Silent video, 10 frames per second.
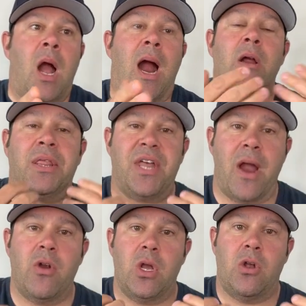Our
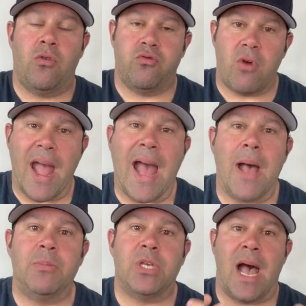thyroid
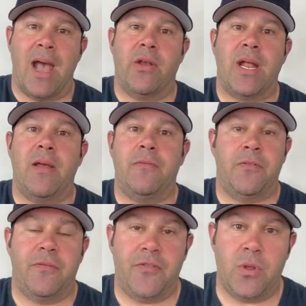grabs iodine
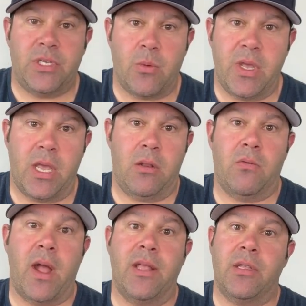from the foods that we eat,
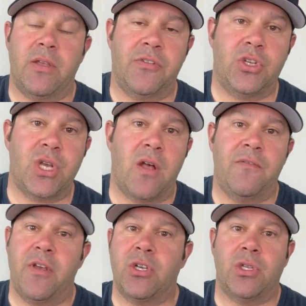right? The different
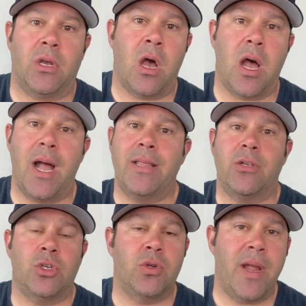shellfish, the cod, the
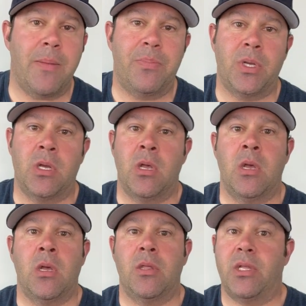shrimp,
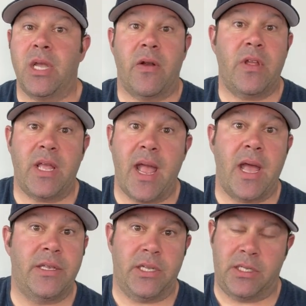the dairy, the
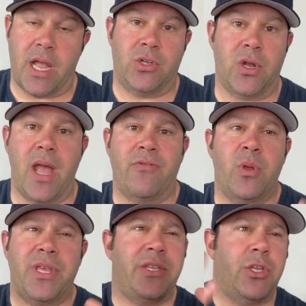eggs, etc.
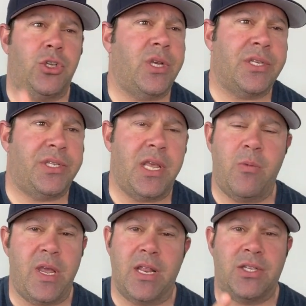Everyone thinks it's just
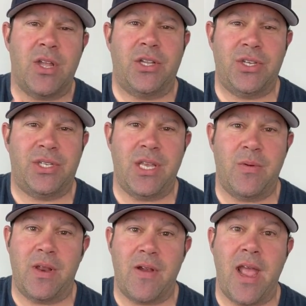seaweed. It's not just
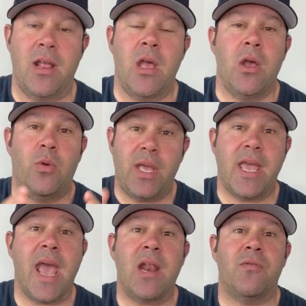seaweed, right? We can
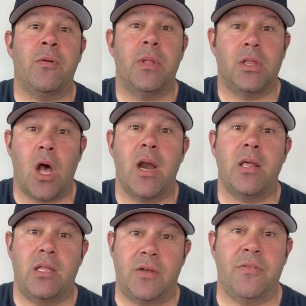get it from a lot of
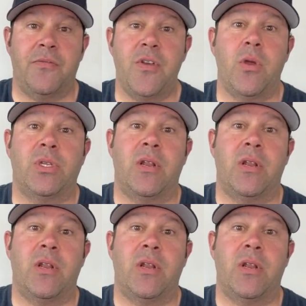the different foods.